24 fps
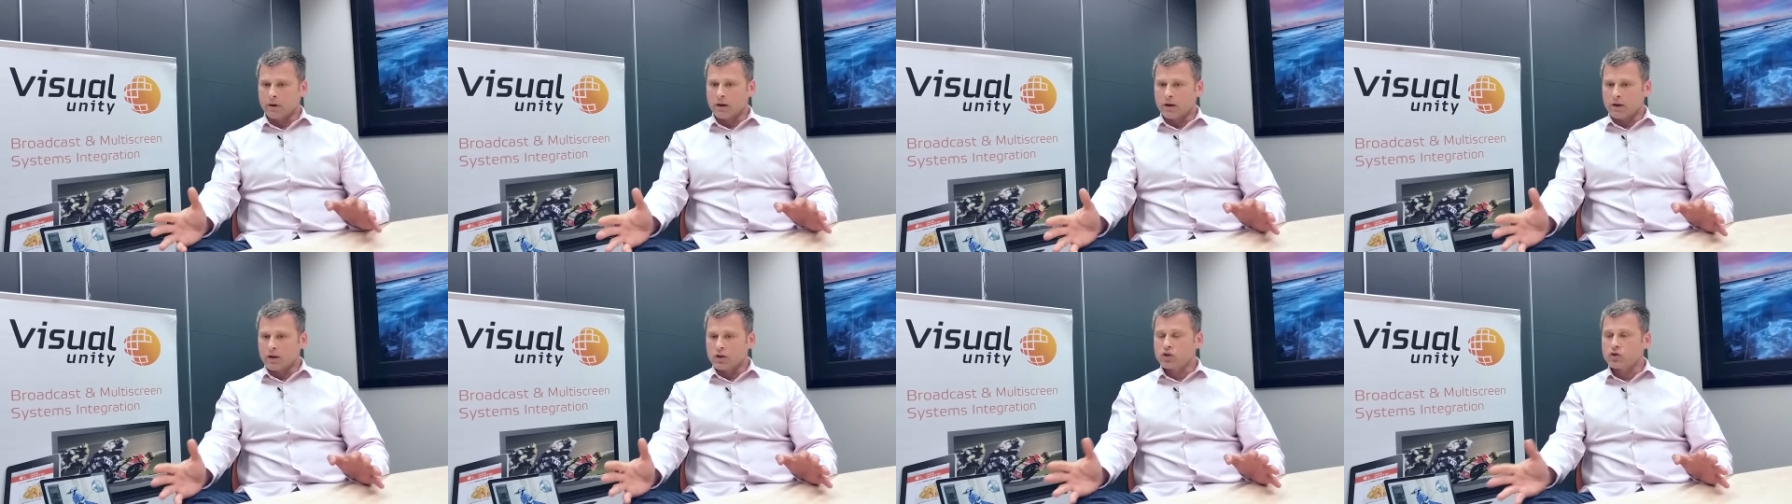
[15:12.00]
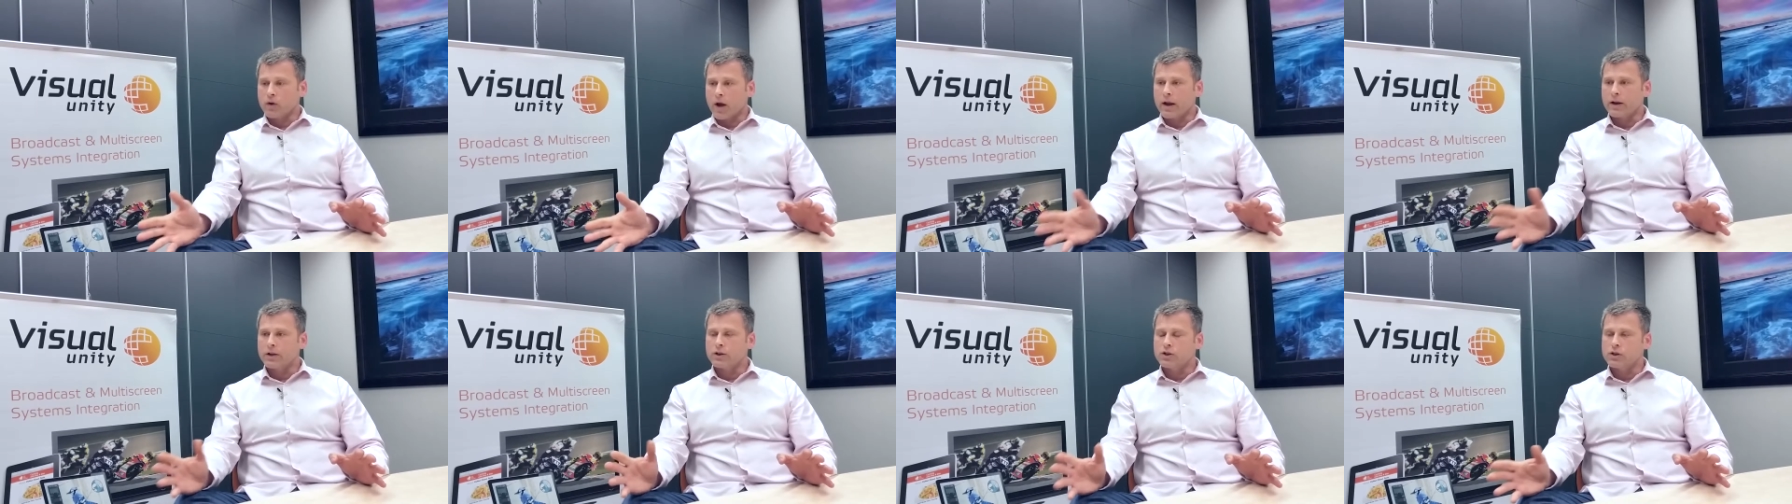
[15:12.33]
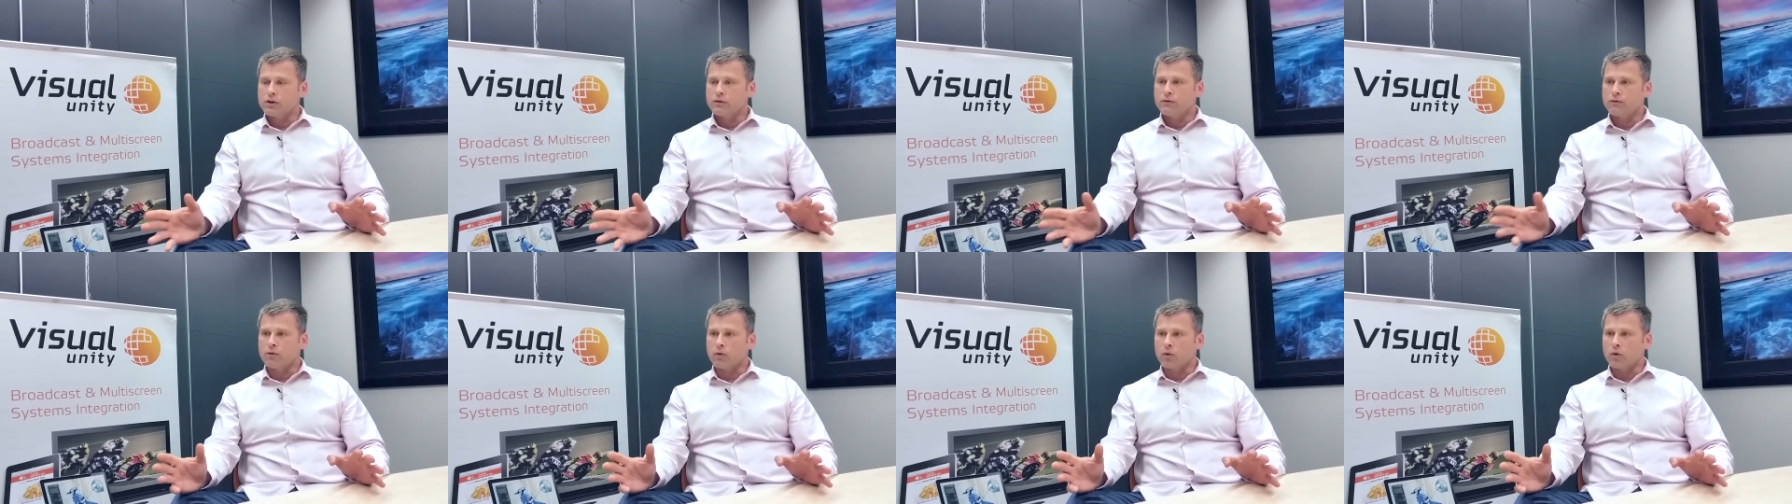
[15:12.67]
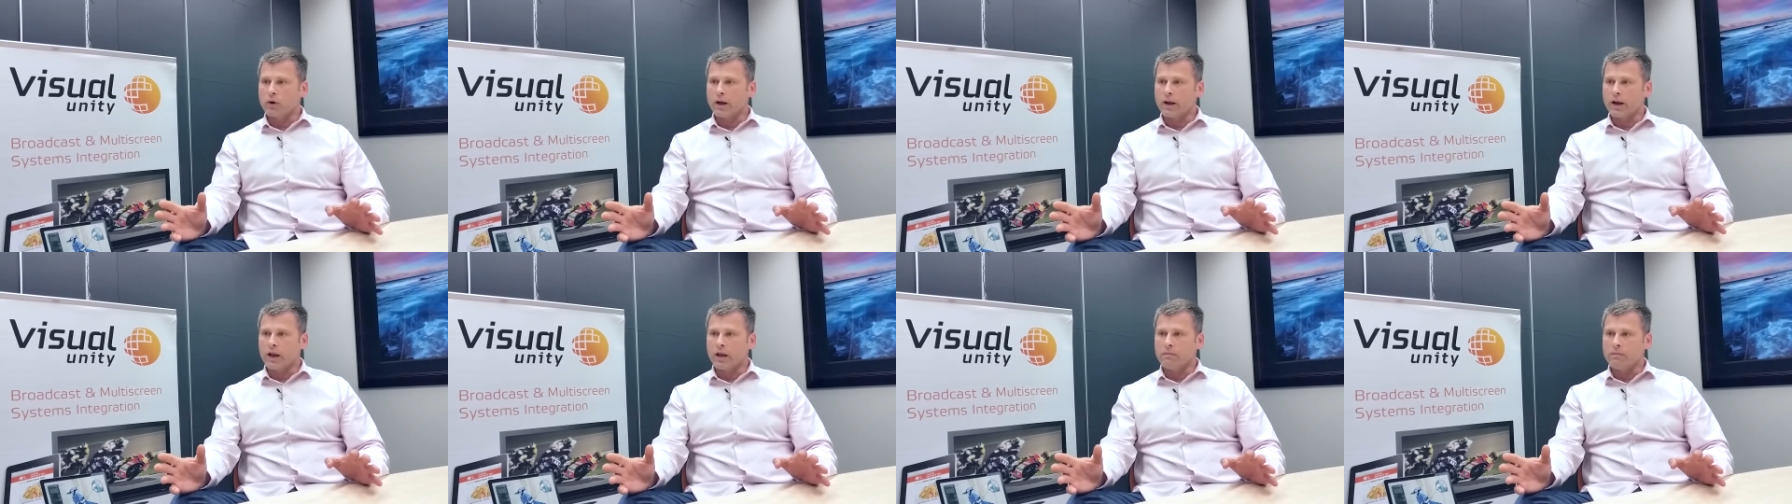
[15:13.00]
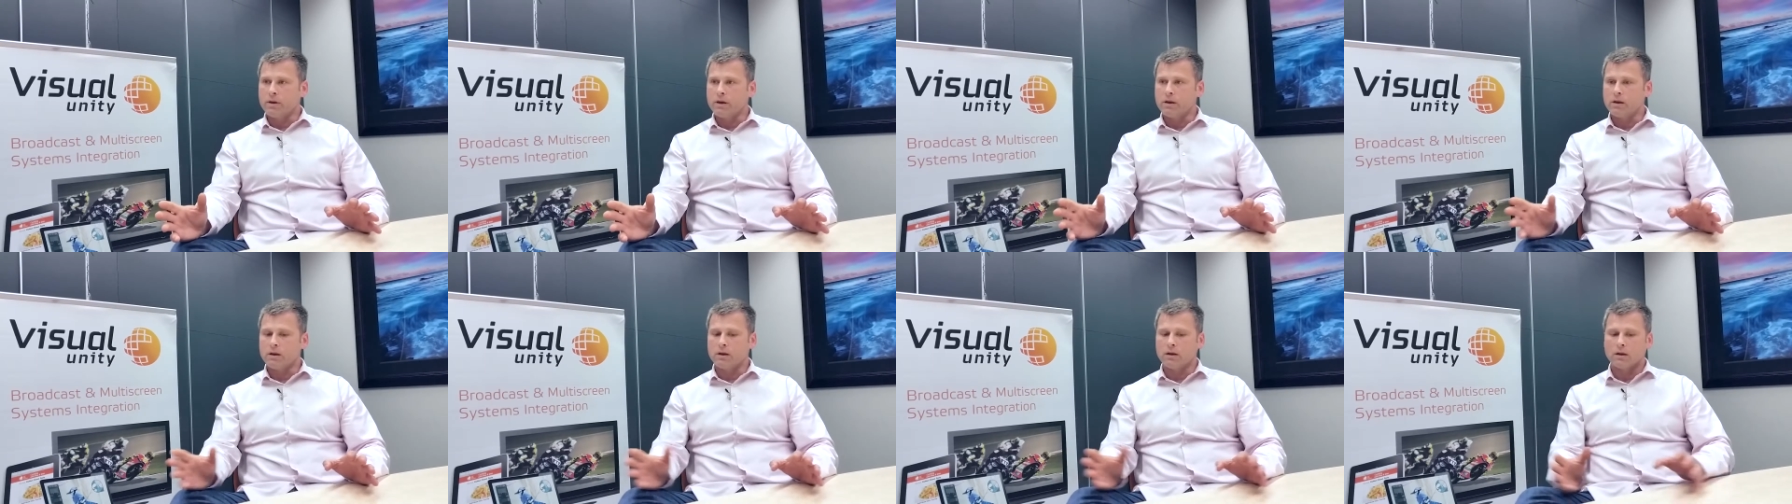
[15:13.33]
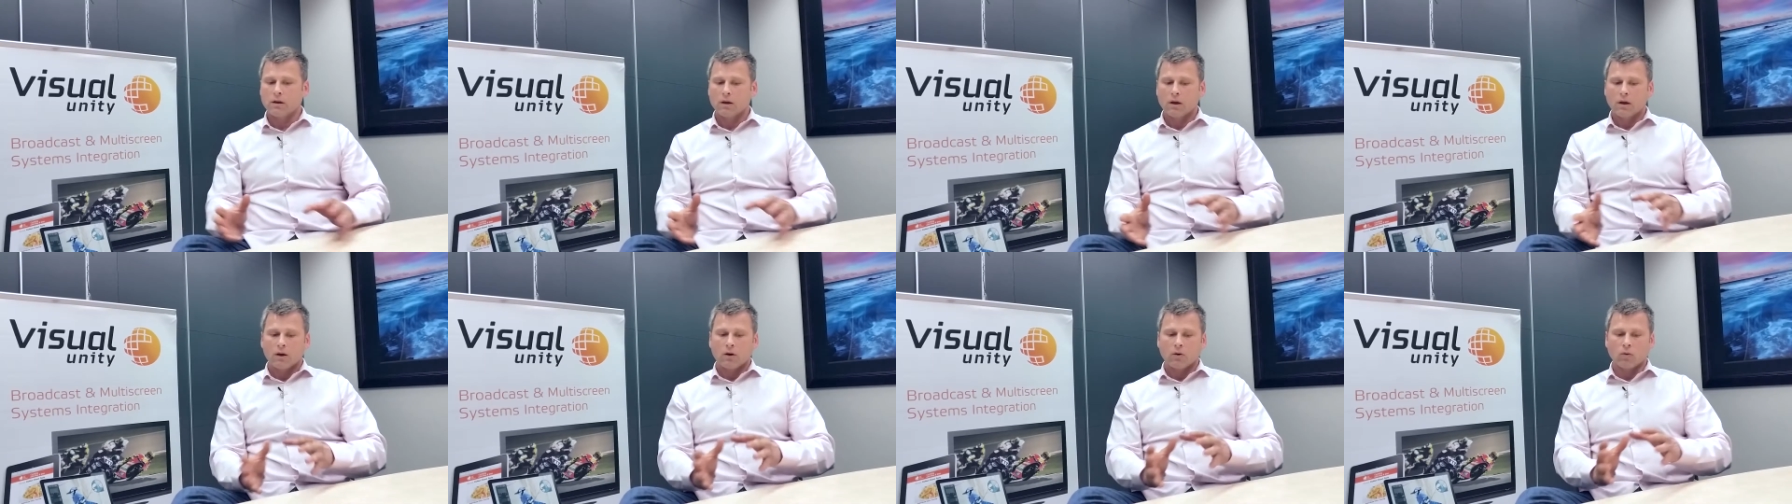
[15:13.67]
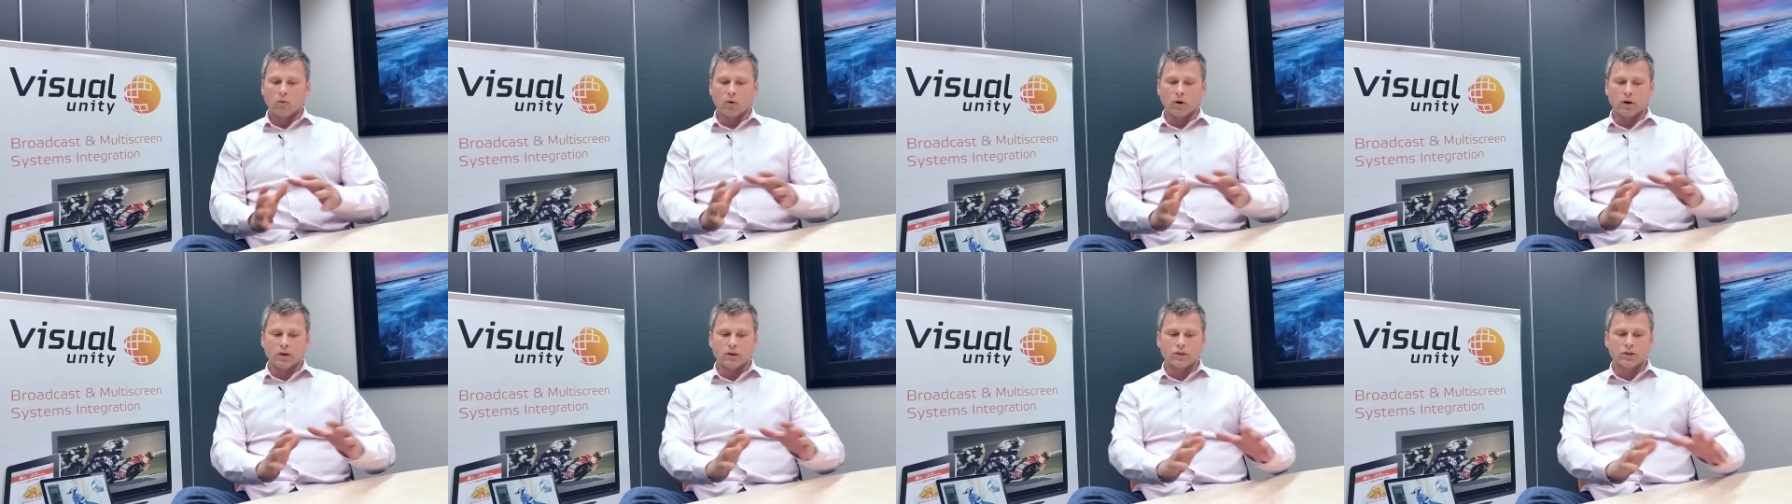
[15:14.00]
strategy for NAB was